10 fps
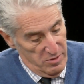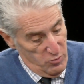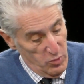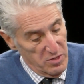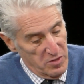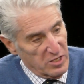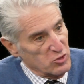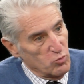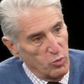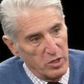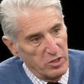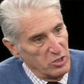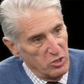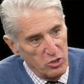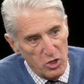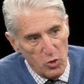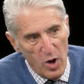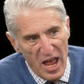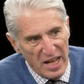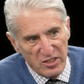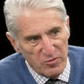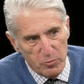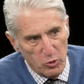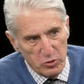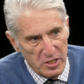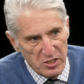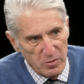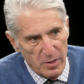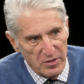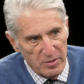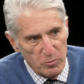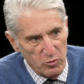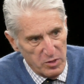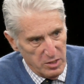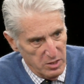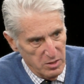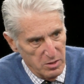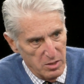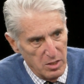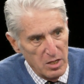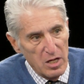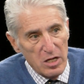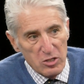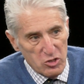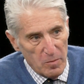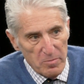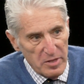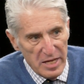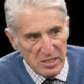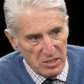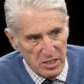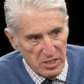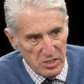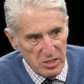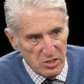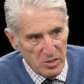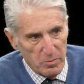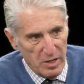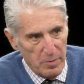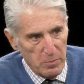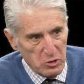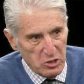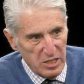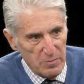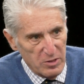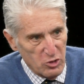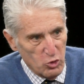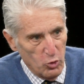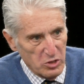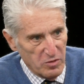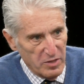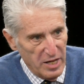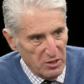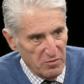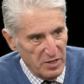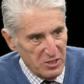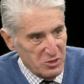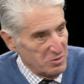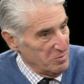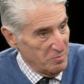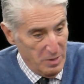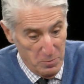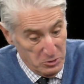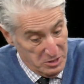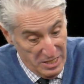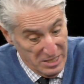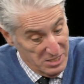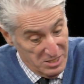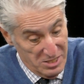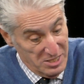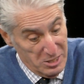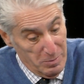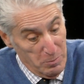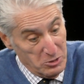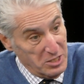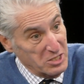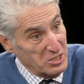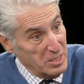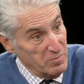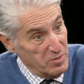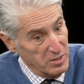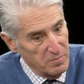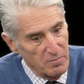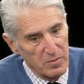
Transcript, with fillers: Three things. One, no active protest about their moving in. Some nastiness in some people slamming the doors of the elevators. People say, six people say the same thing.